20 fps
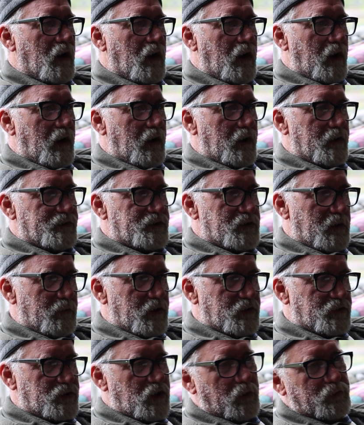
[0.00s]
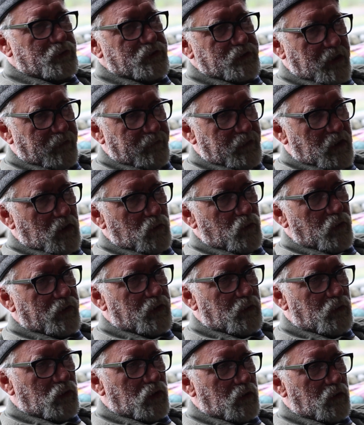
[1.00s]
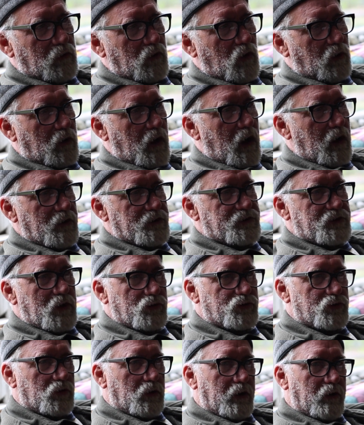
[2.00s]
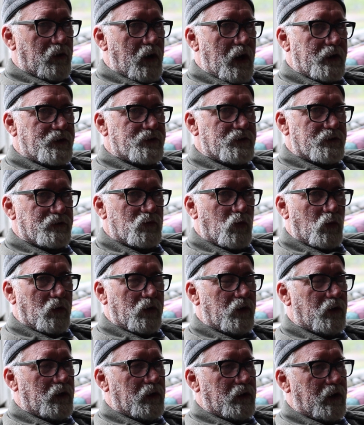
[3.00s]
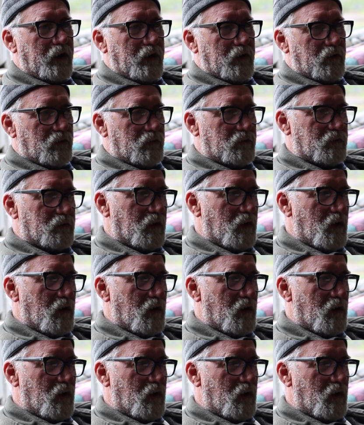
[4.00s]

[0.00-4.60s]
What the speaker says: And some of the sculptures I've done with them are kind of social interactions where you can tell